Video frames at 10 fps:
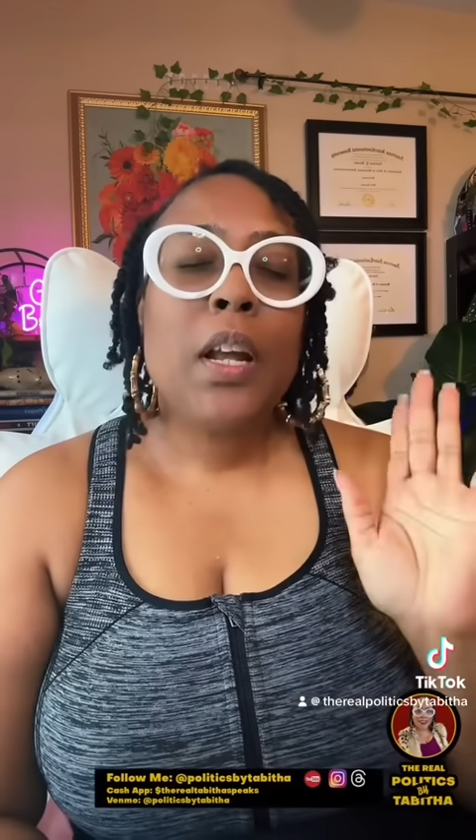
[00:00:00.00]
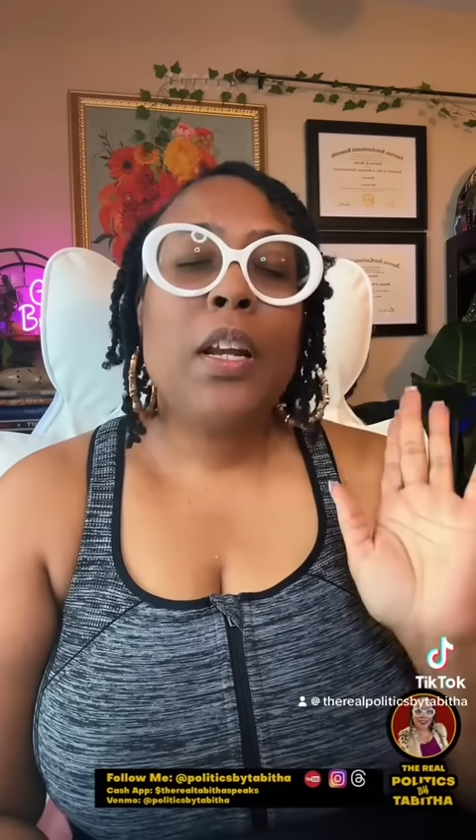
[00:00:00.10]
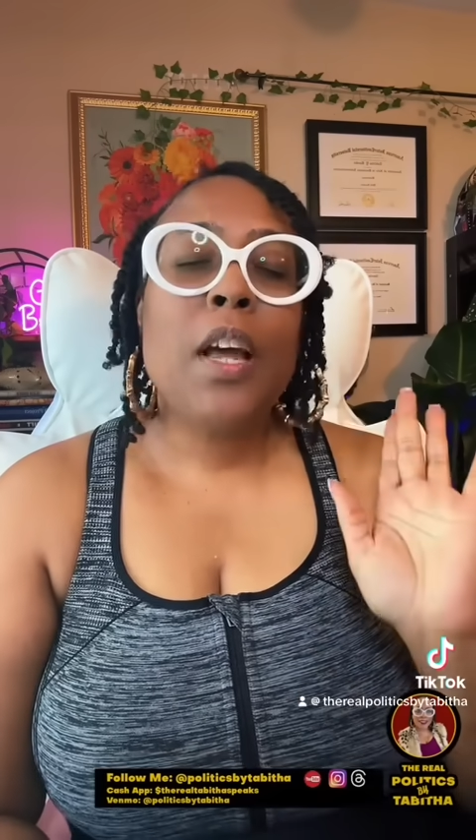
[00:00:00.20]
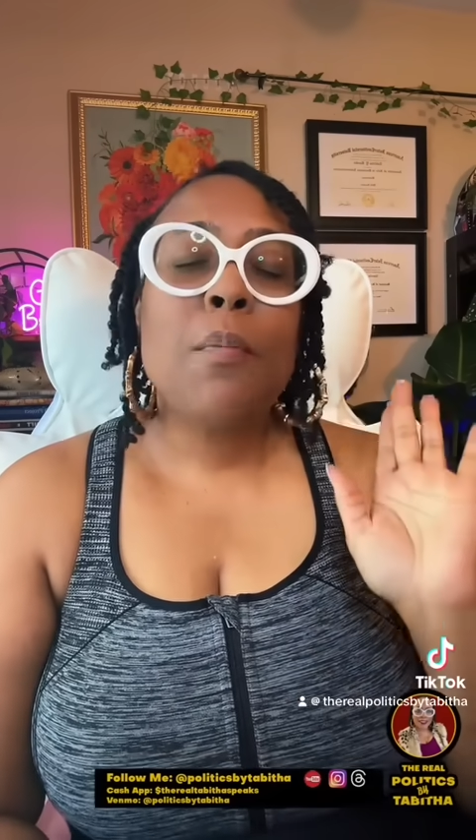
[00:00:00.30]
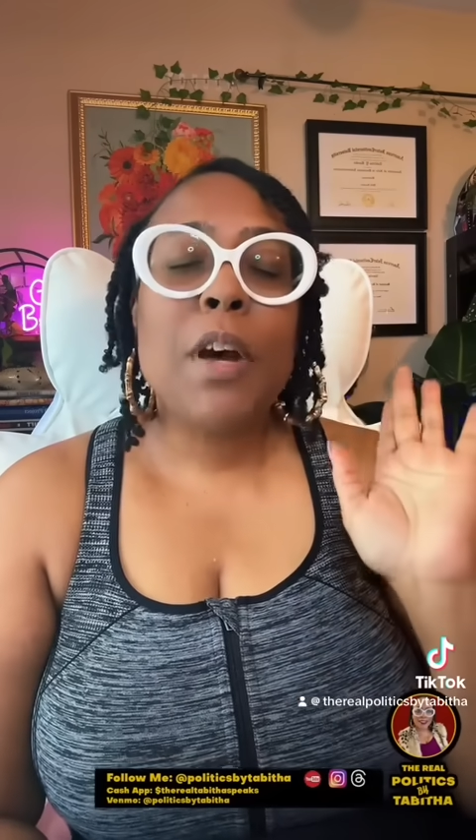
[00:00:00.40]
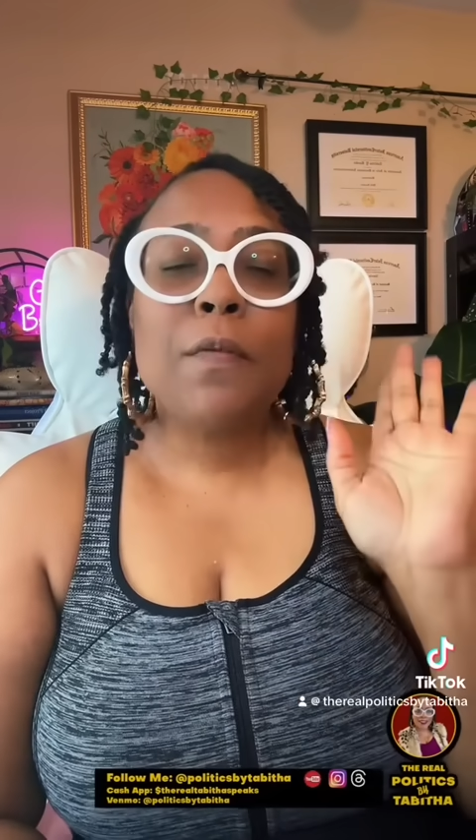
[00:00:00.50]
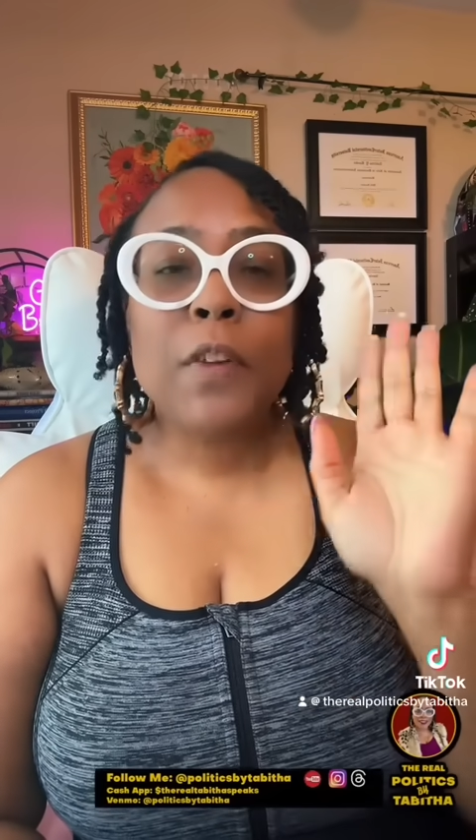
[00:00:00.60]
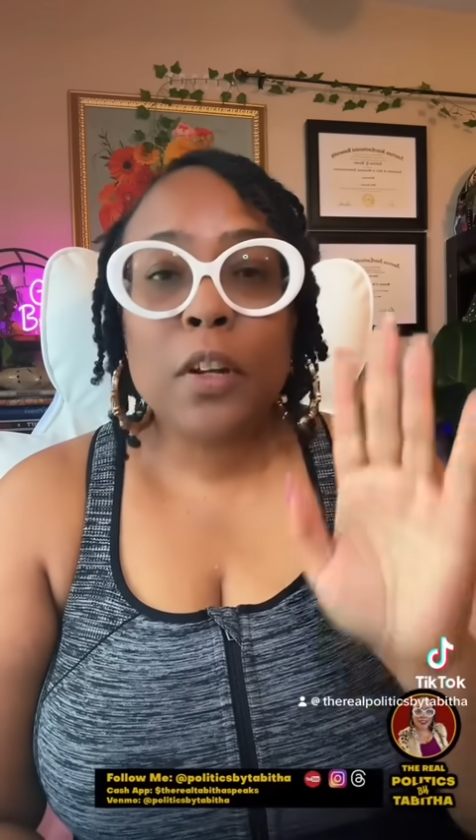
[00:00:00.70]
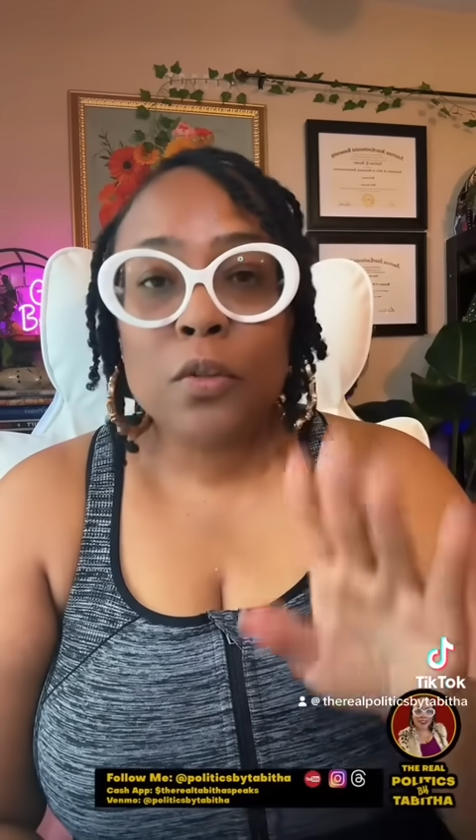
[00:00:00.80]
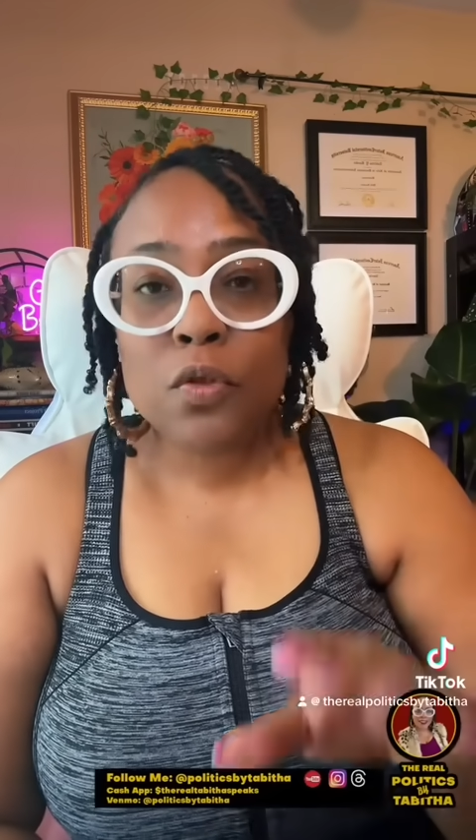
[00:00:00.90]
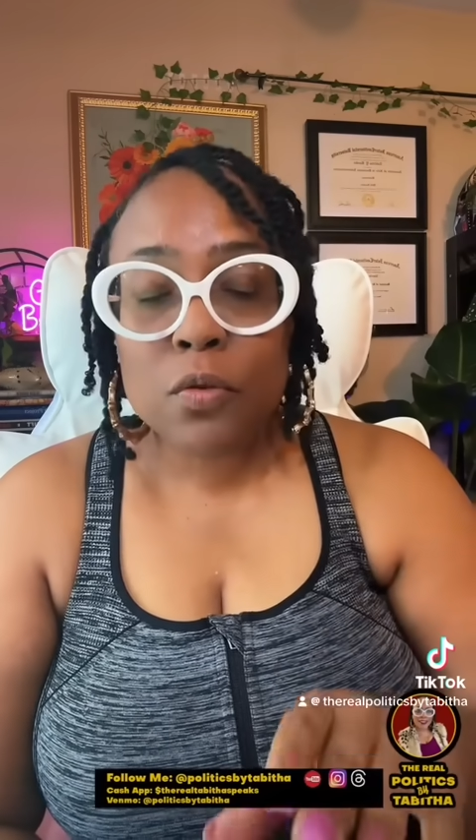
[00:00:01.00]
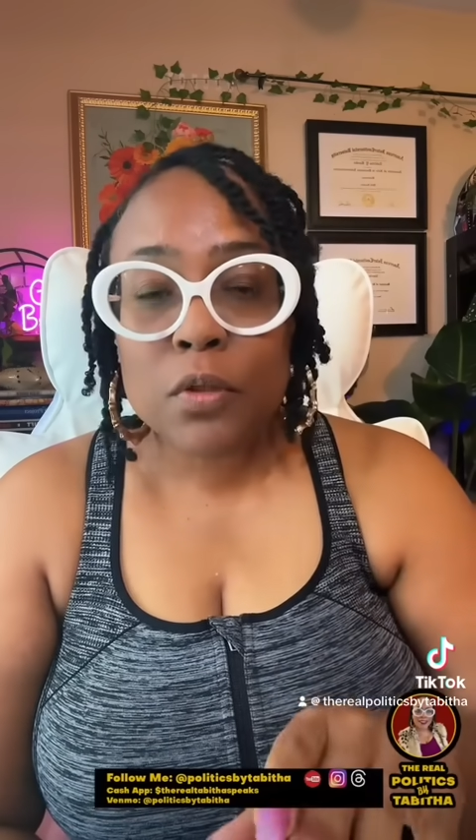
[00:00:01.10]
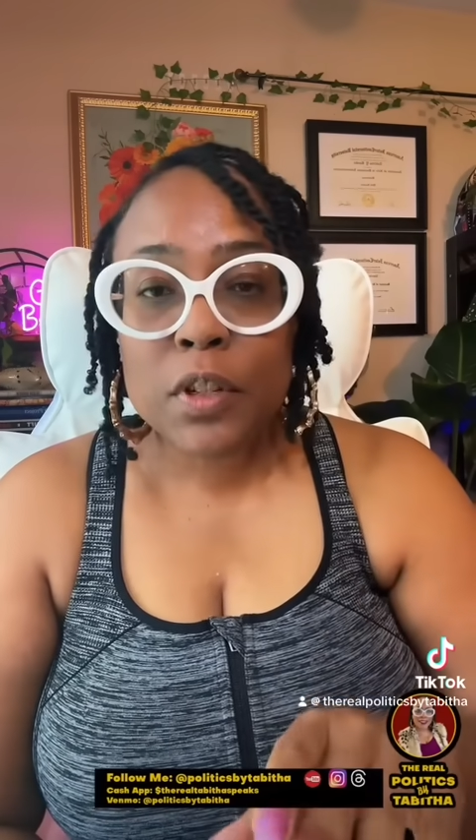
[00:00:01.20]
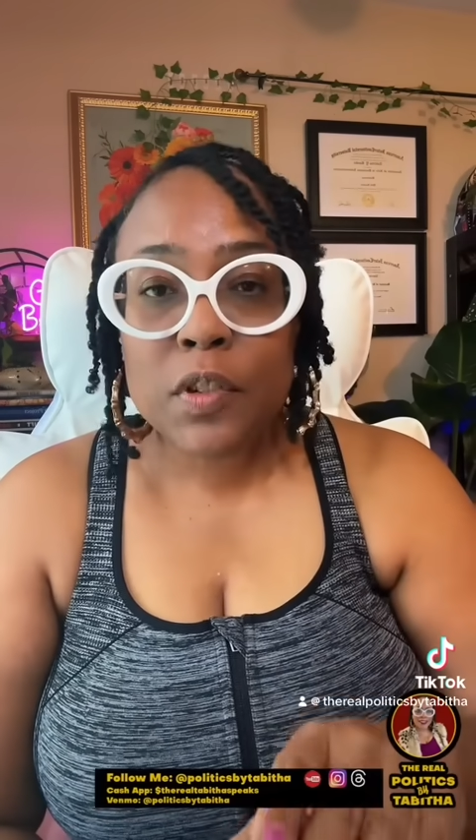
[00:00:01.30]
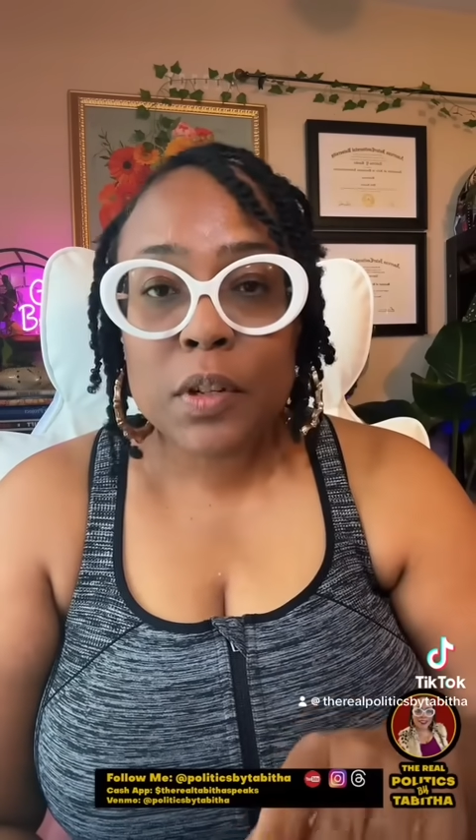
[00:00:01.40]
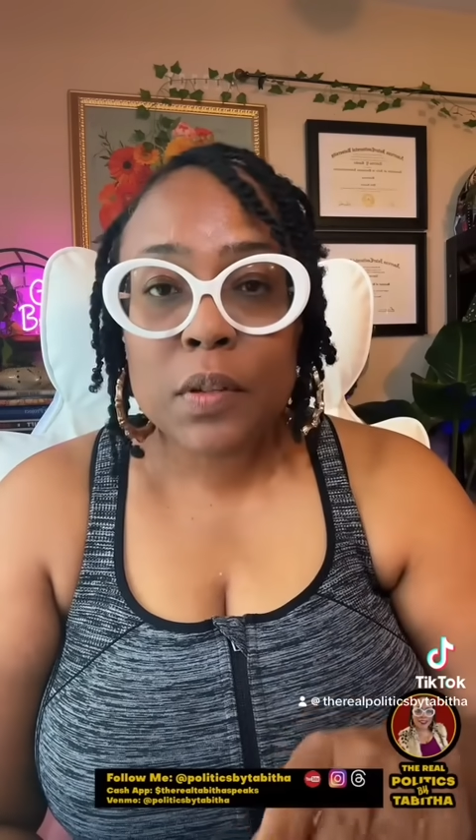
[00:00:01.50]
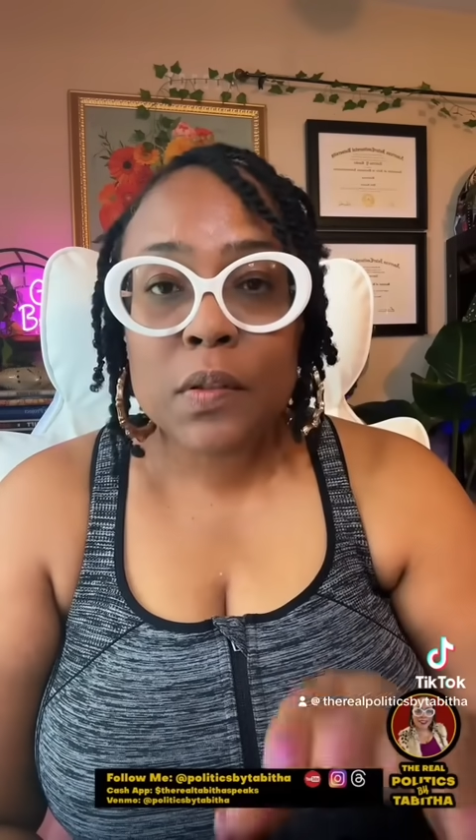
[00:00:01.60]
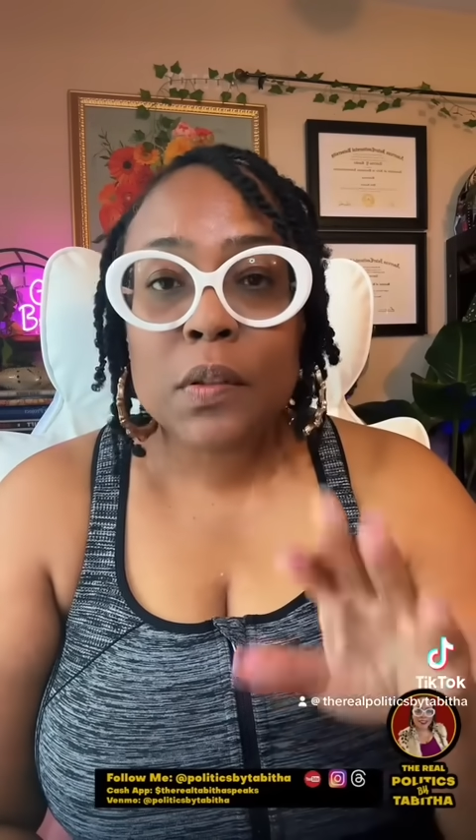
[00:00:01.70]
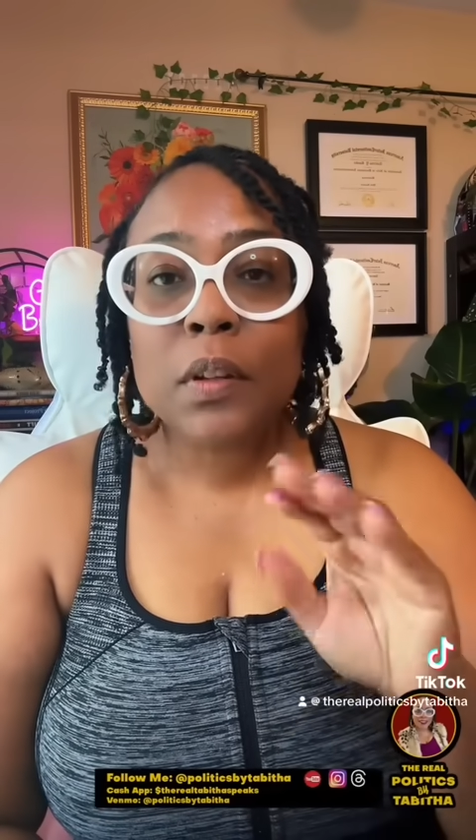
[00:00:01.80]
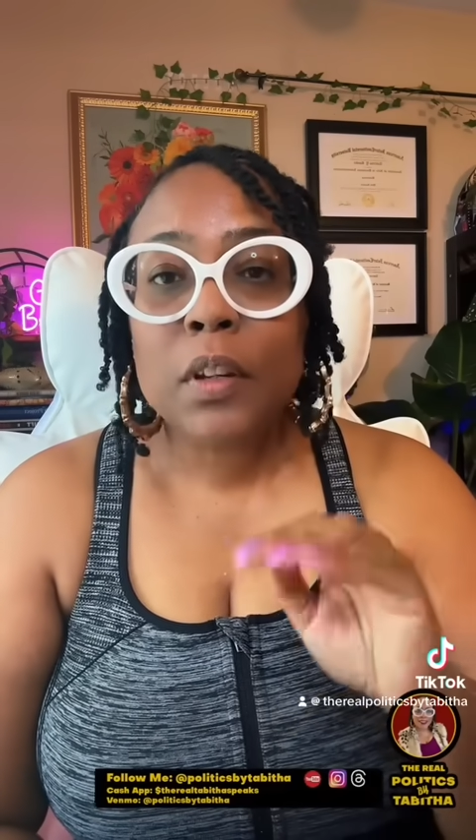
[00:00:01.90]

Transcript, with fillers: Let my fellow Georgians